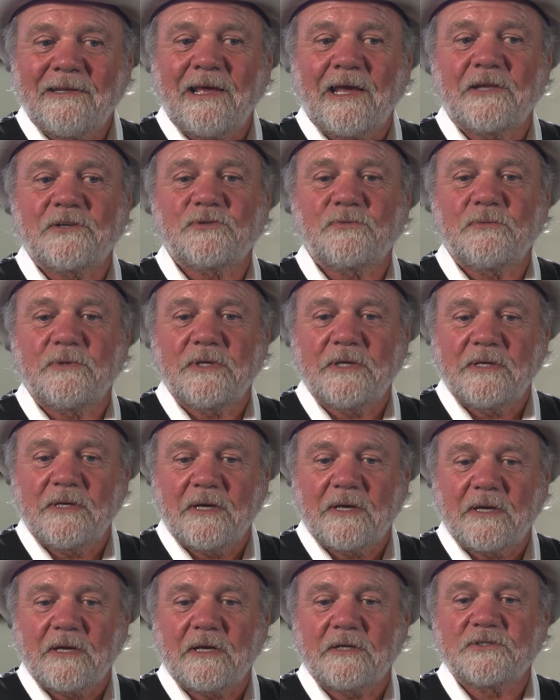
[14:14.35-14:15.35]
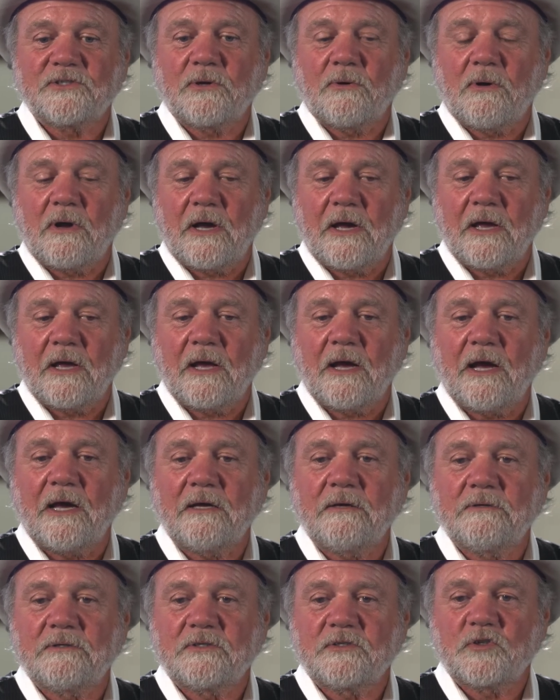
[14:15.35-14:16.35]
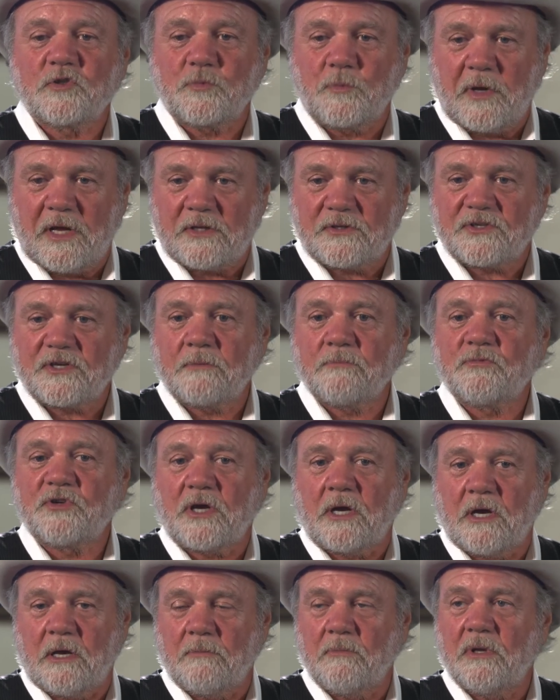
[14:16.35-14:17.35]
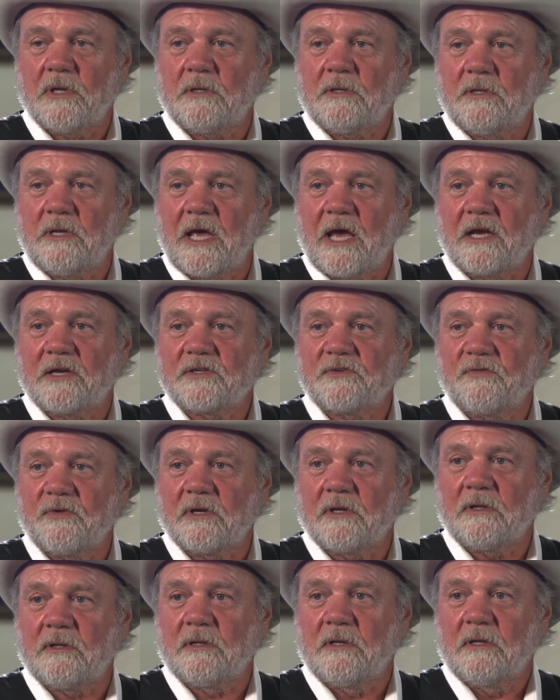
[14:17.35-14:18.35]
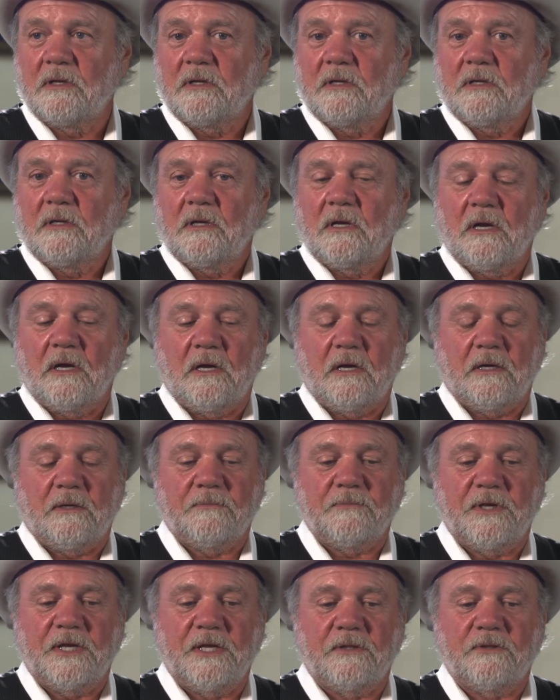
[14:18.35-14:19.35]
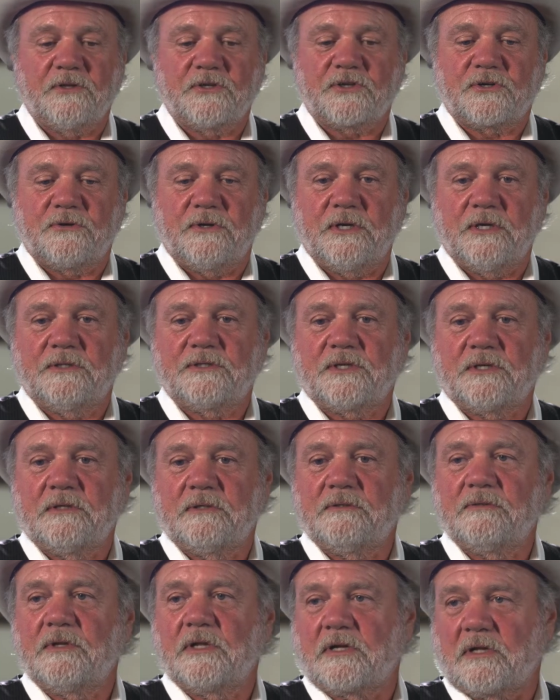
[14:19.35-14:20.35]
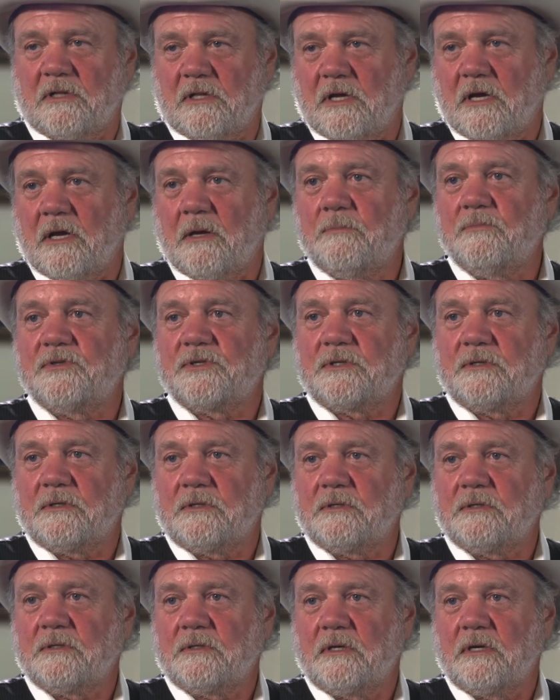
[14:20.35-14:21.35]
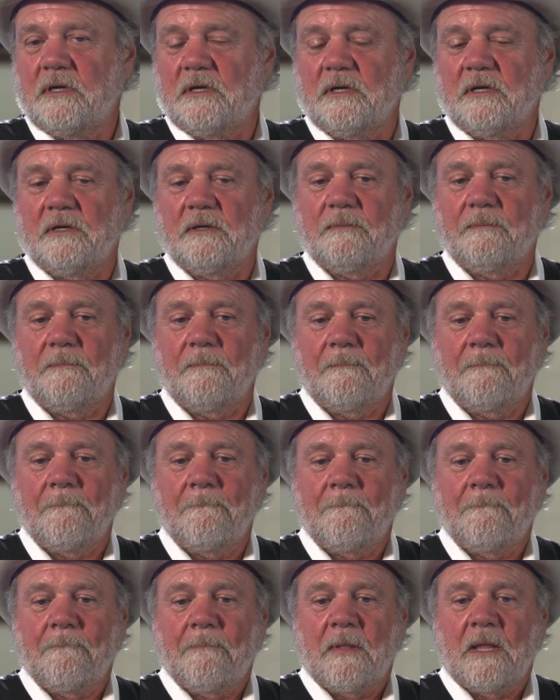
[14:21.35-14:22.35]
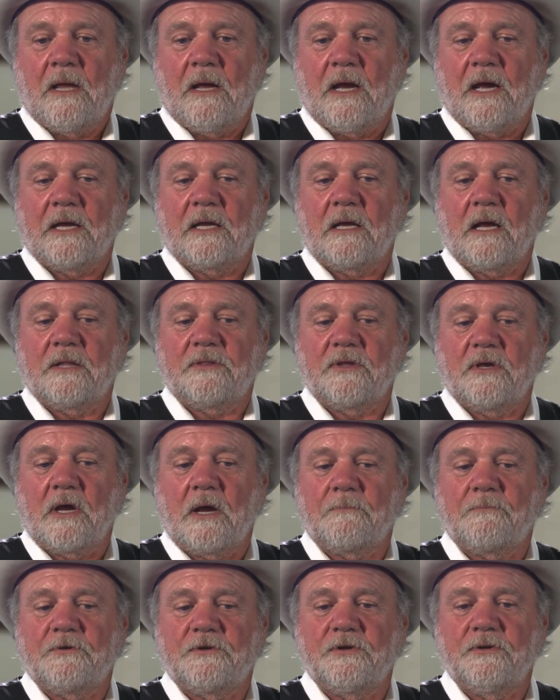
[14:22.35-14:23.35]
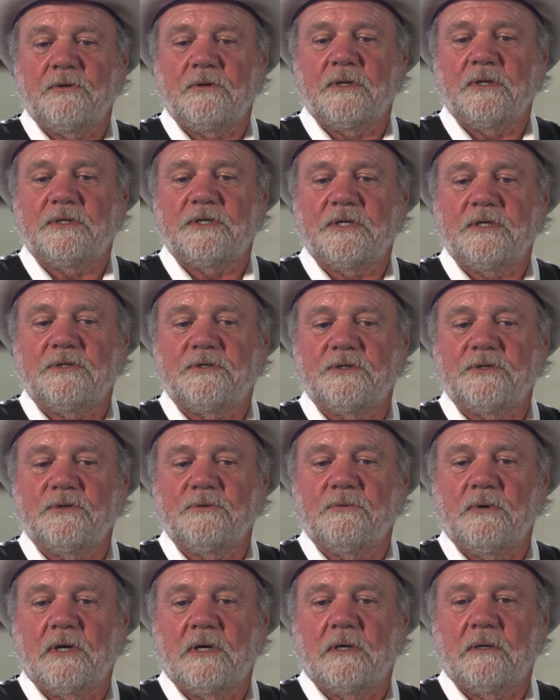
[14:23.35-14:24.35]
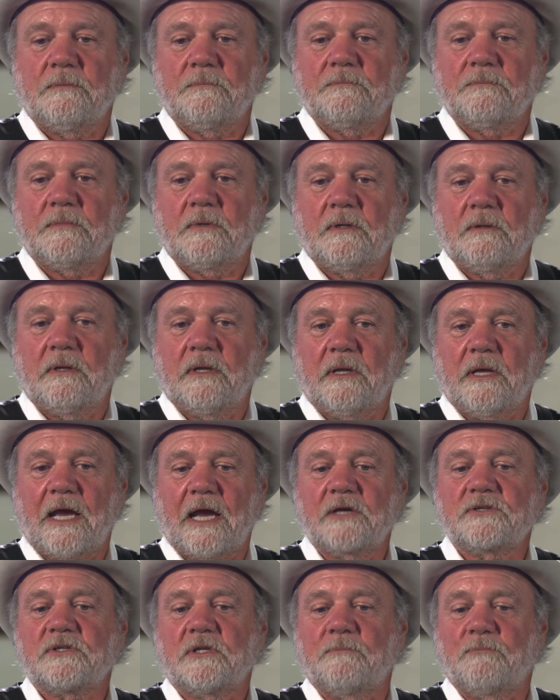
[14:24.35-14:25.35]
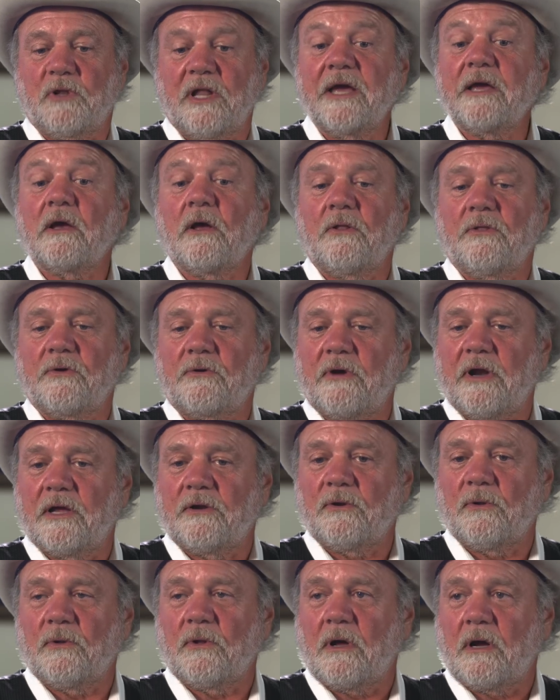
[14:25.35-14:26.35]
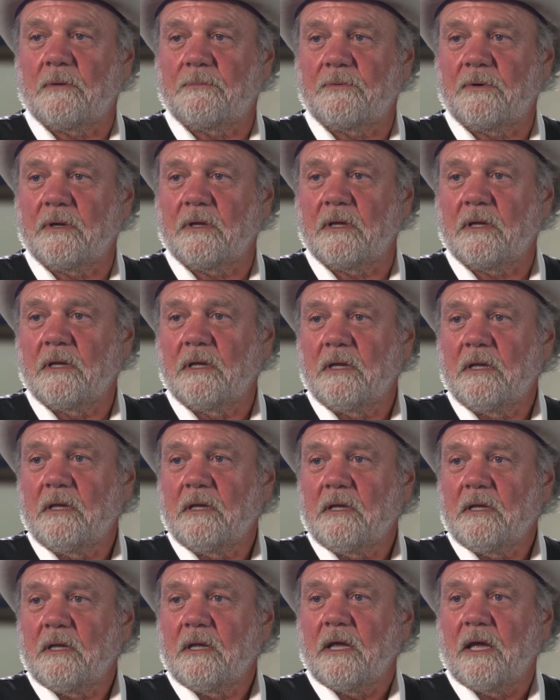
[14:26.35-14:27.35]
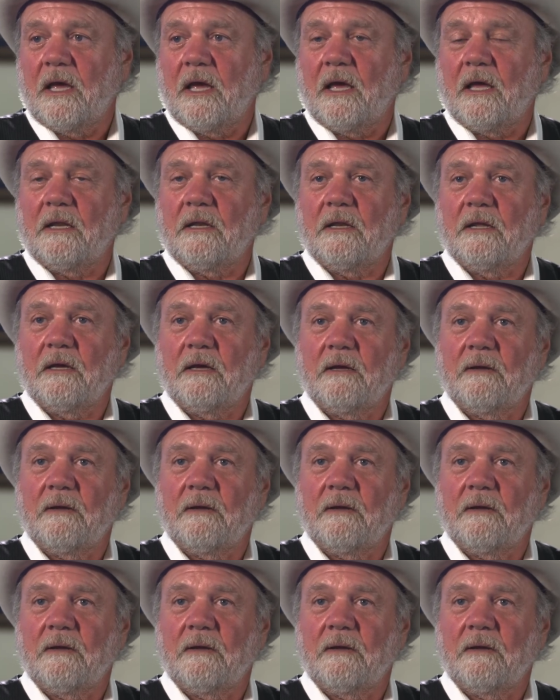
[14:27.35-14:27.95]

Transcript: naturally, yeah. So I spent some time in Nashville. Hitting the streets and the clubs, and I got the opportunity to actually play on the Grand Ole Opry. Really? And